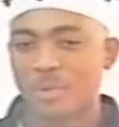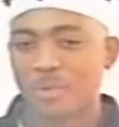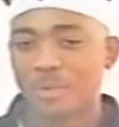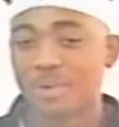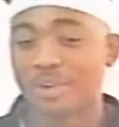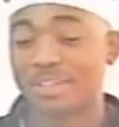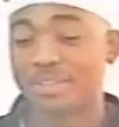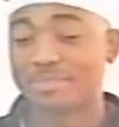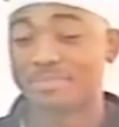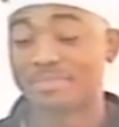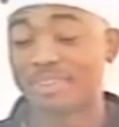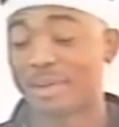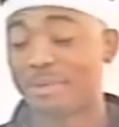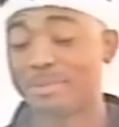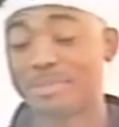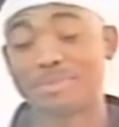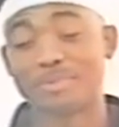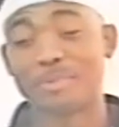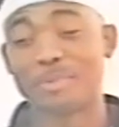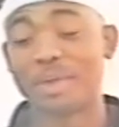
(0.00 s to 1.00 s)
Well, that
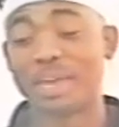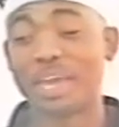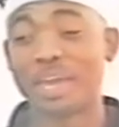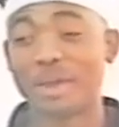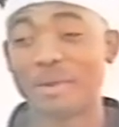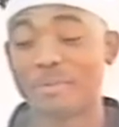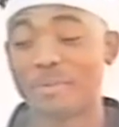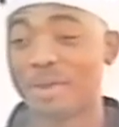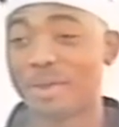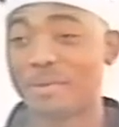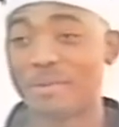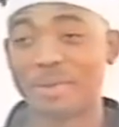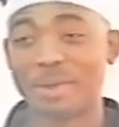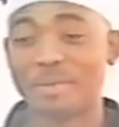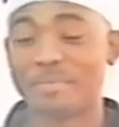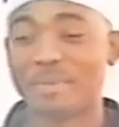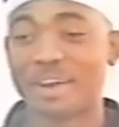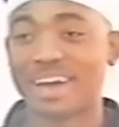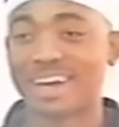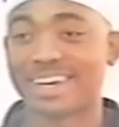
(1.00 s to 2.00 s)
was way, way,
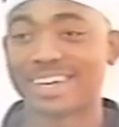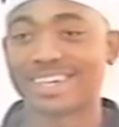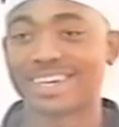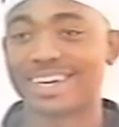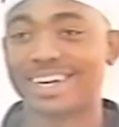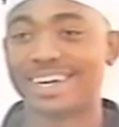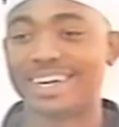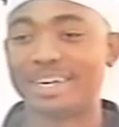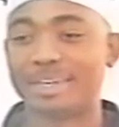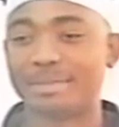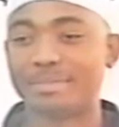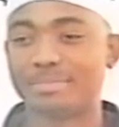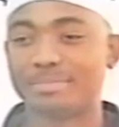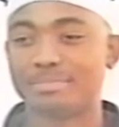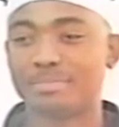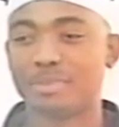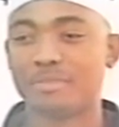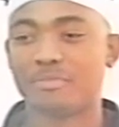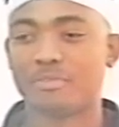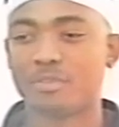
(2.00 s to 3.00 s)
way back.
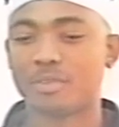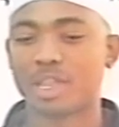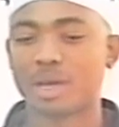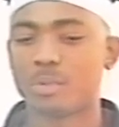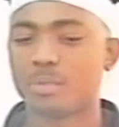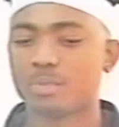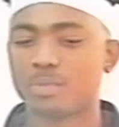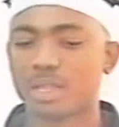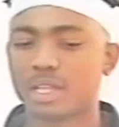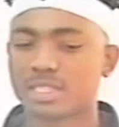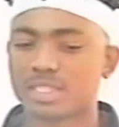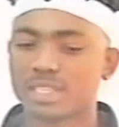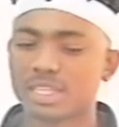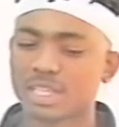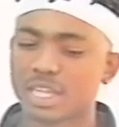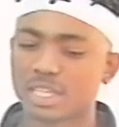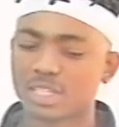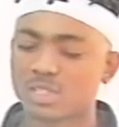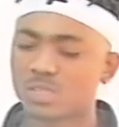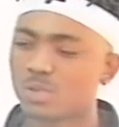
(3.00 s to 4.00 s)
Before that, I
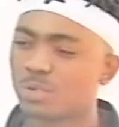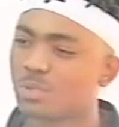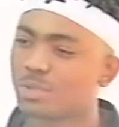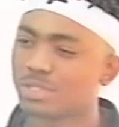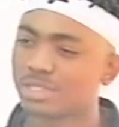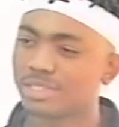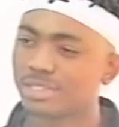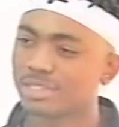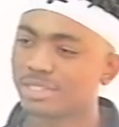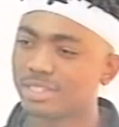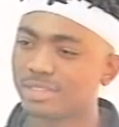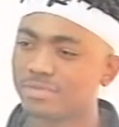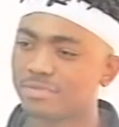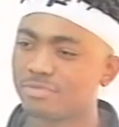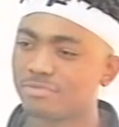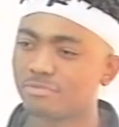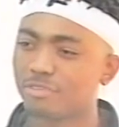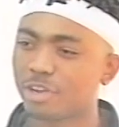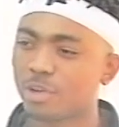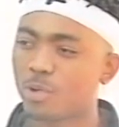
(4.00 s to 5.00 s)
think that song wasn't
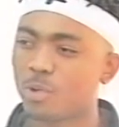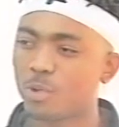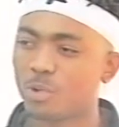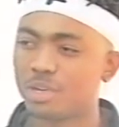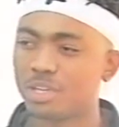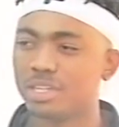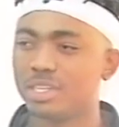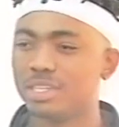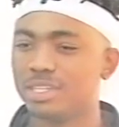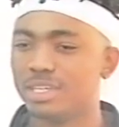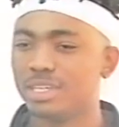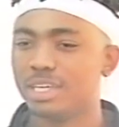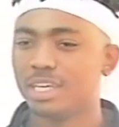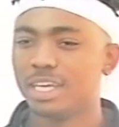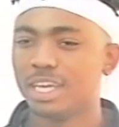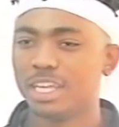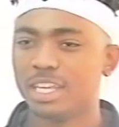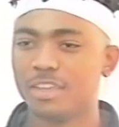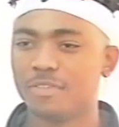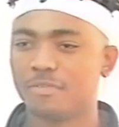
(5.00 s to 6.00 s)
even recorded
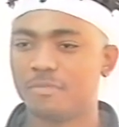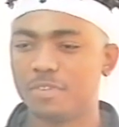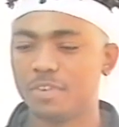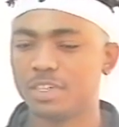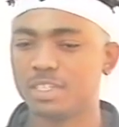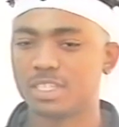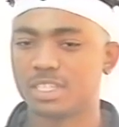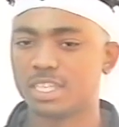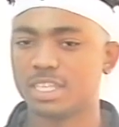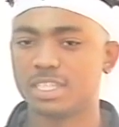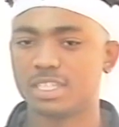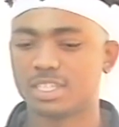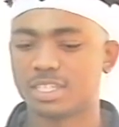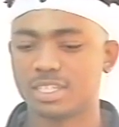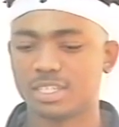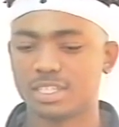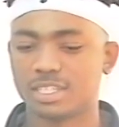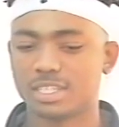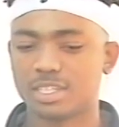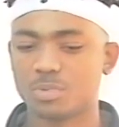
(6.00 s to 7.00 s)
in the first
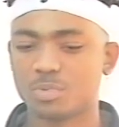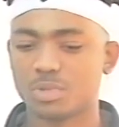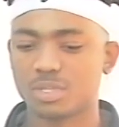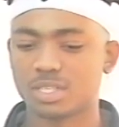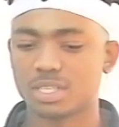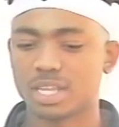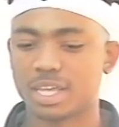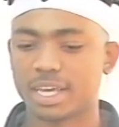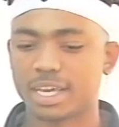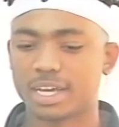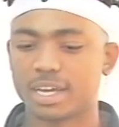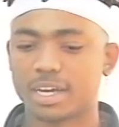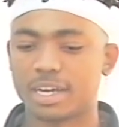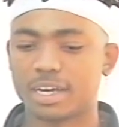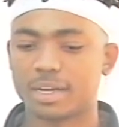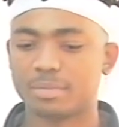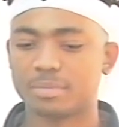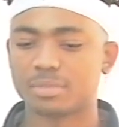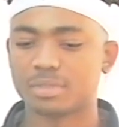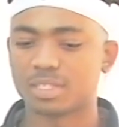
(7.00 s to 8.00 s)
instance. It was like
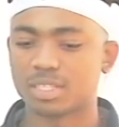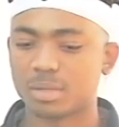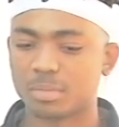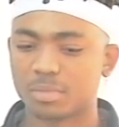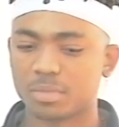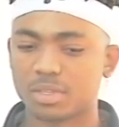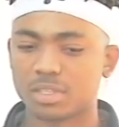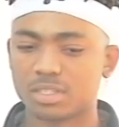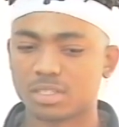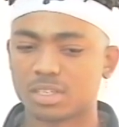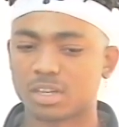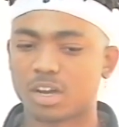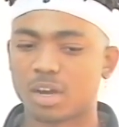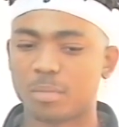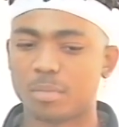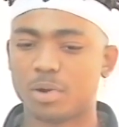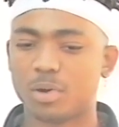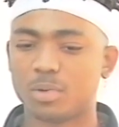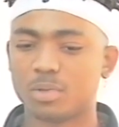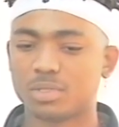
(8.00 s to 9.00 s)
something to
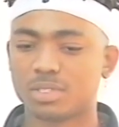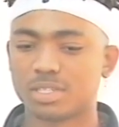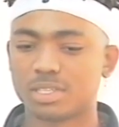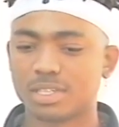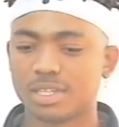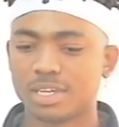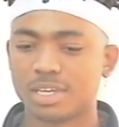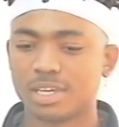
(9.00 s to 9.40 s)
come out